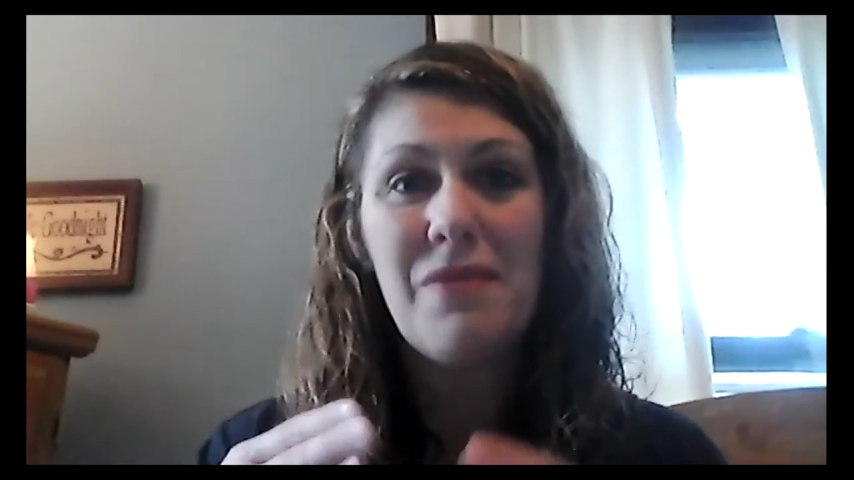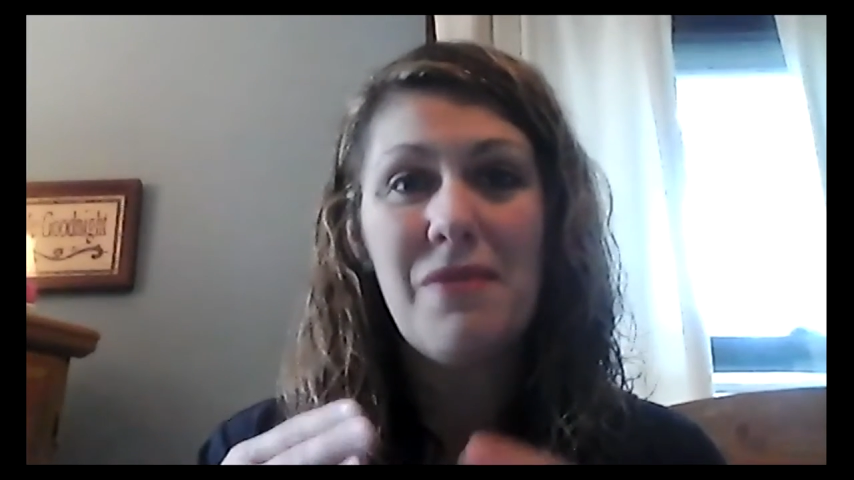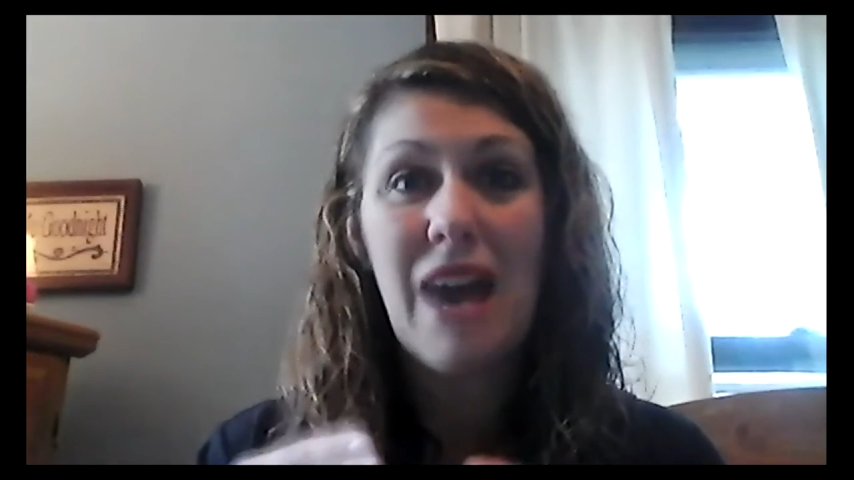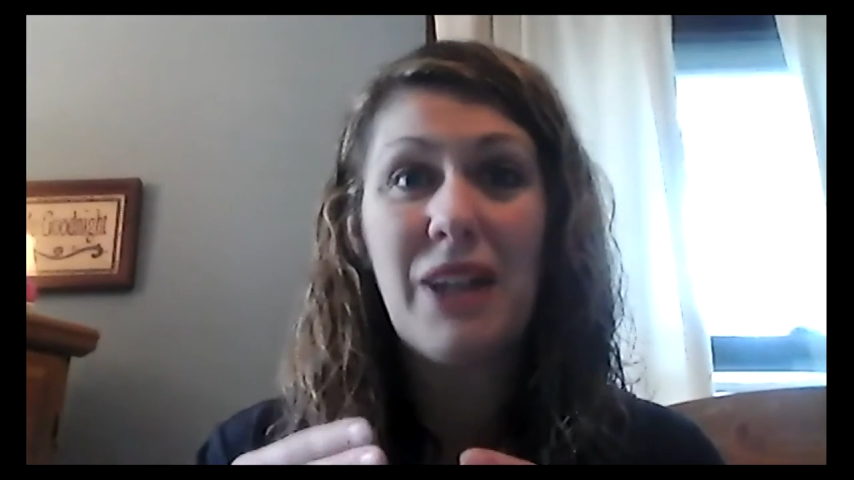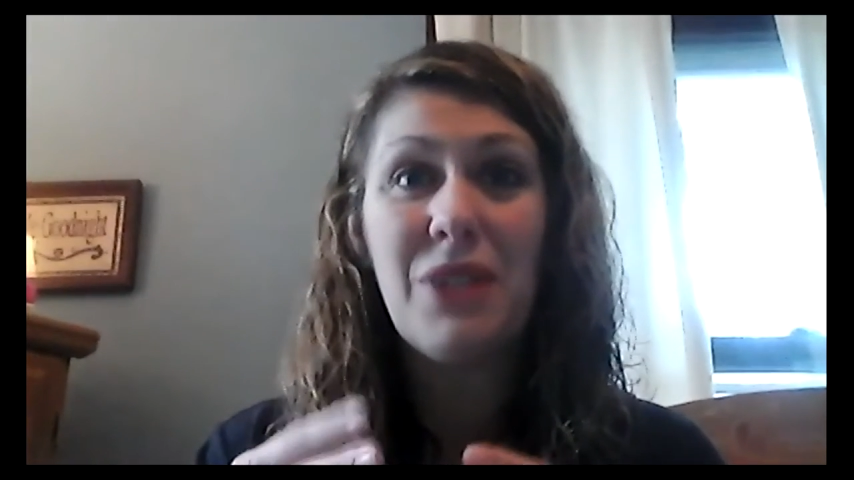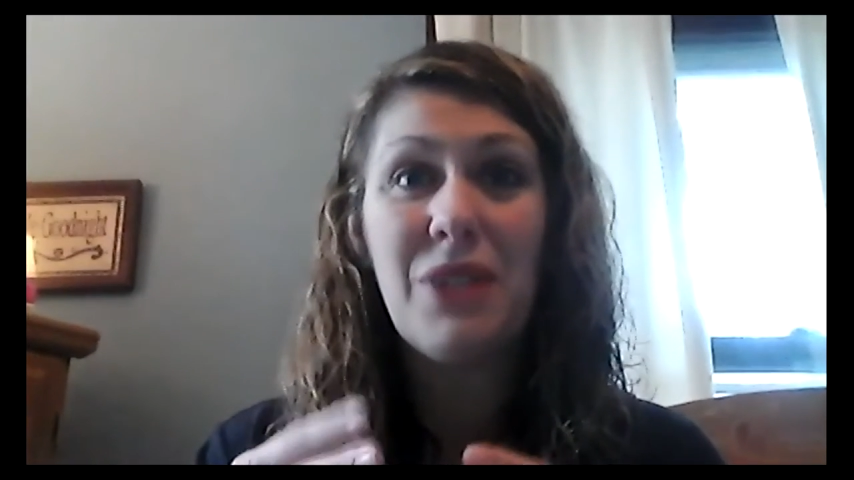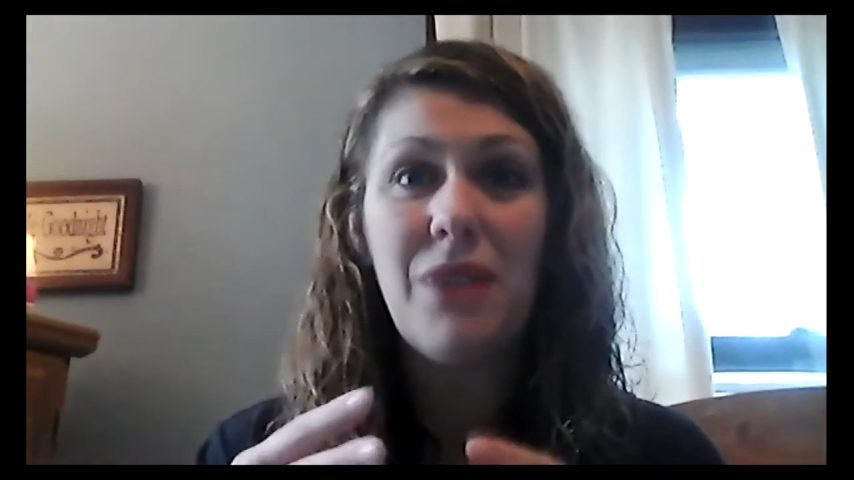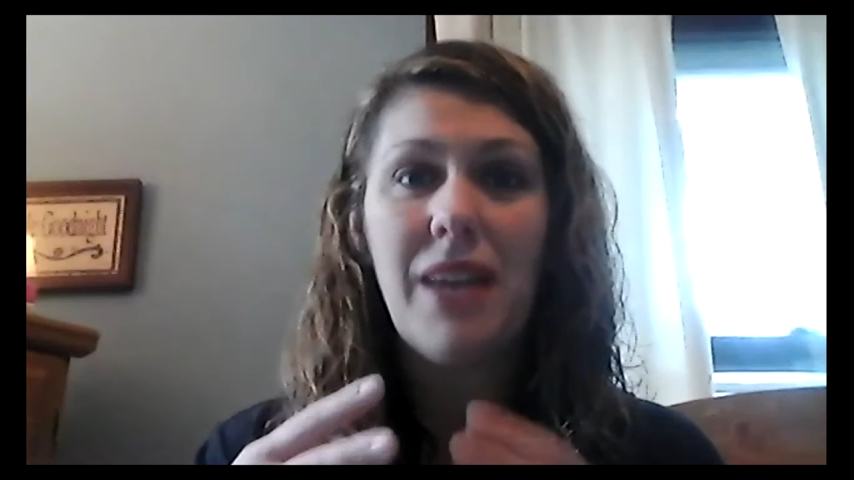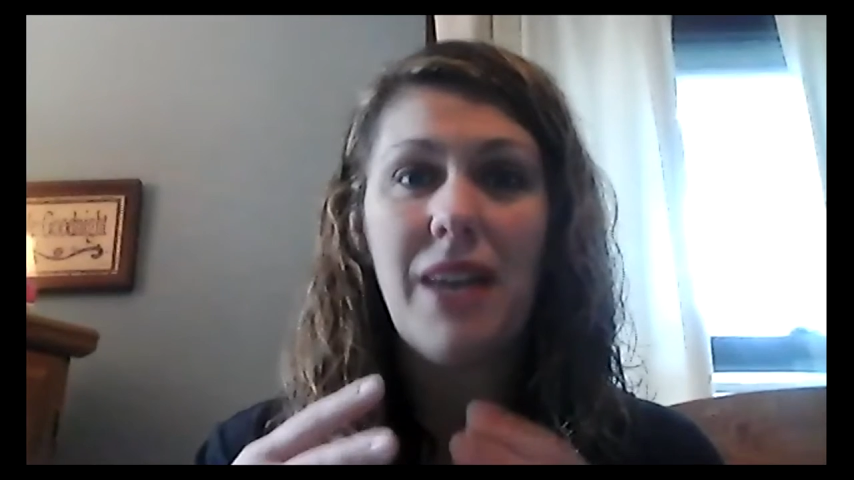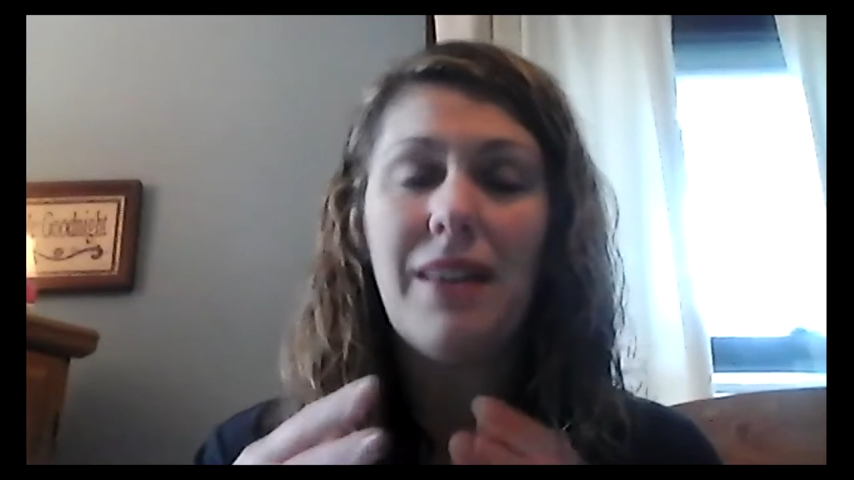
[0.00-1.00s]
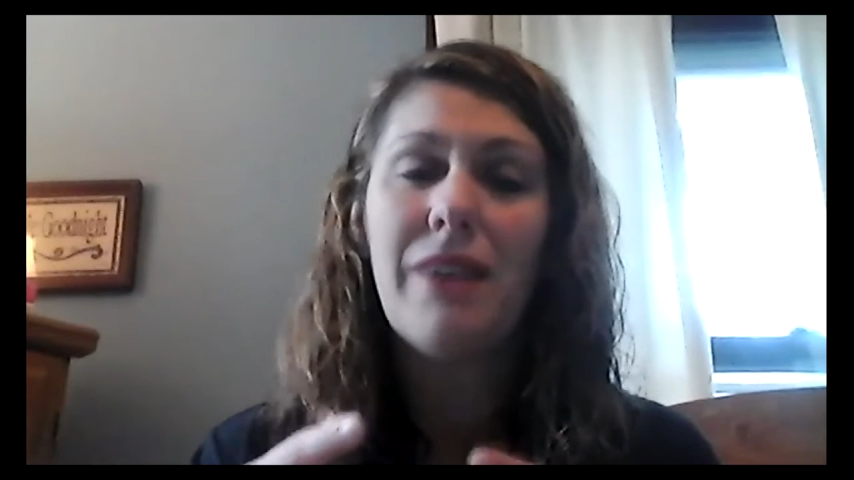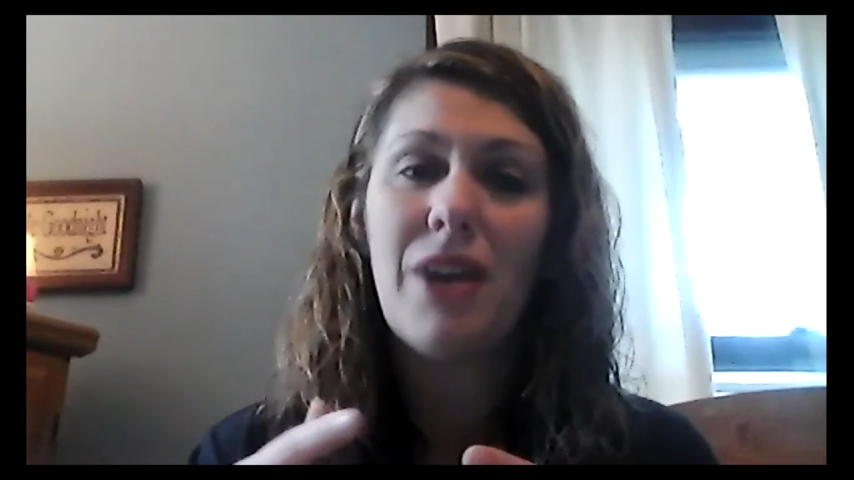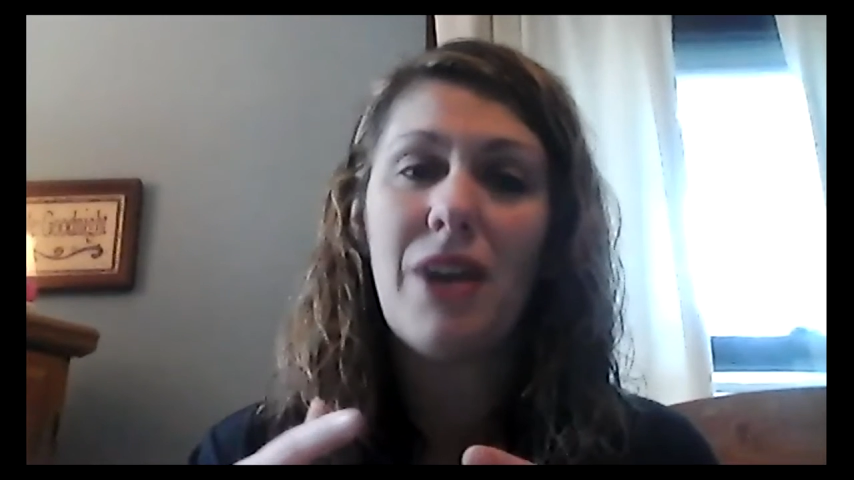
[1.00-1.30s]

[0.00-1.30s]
valued and loved